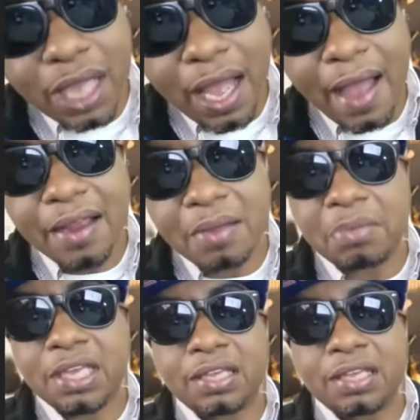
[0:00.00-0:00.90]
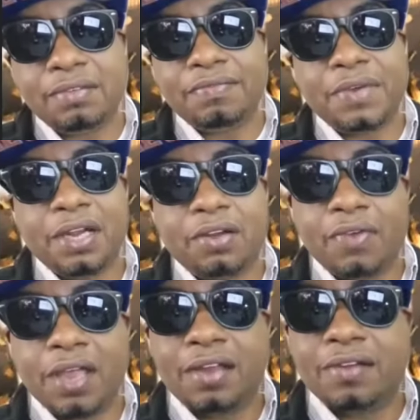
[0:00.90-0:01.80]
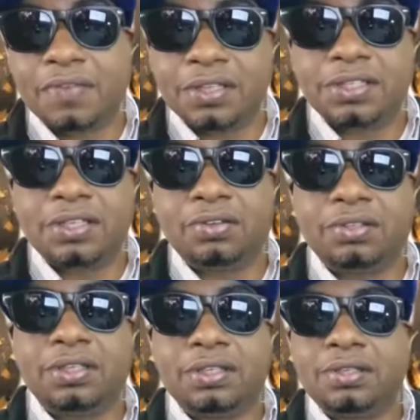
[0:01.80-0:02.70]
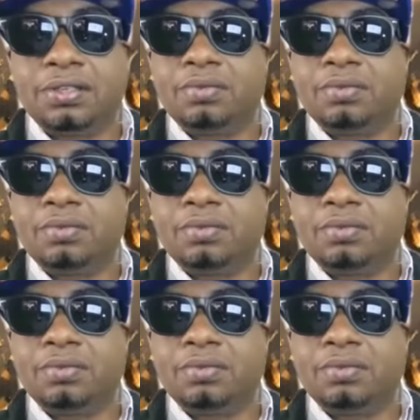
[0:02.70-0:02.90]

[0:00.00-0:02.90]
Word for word: wants to hire me for their creative consultant.